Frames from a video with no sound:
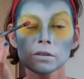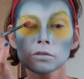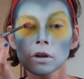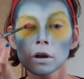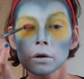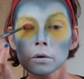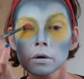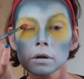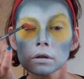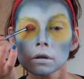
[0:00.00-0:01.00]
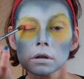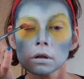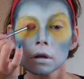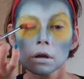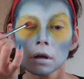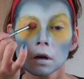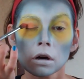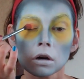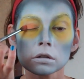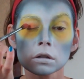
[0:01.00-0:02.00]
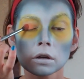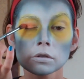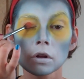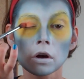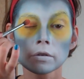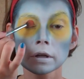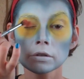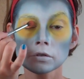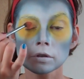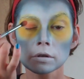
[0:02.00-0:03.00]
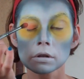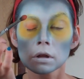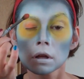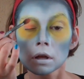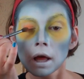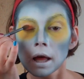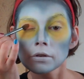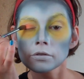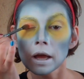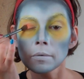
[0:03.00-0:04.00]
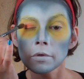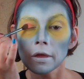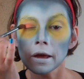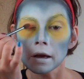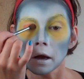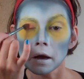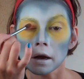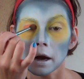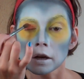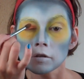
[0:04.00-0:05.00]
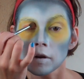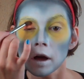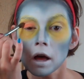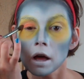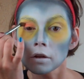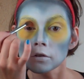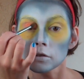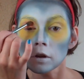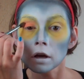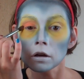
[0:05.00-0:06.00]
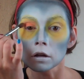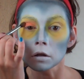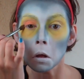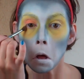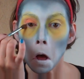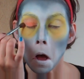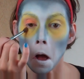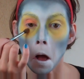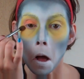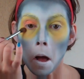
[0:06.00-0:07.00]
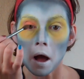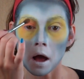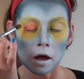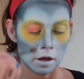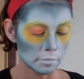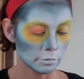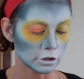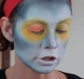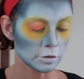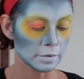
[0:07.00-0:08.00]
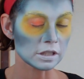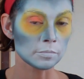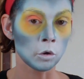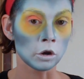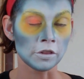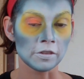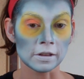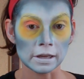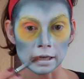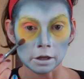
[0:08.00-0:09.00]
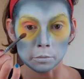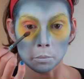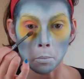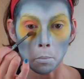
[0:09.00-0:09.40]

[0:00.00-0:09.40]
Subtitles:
So on goes orange, and same thing, kind of a circle, but just a bit smaller than the yellow.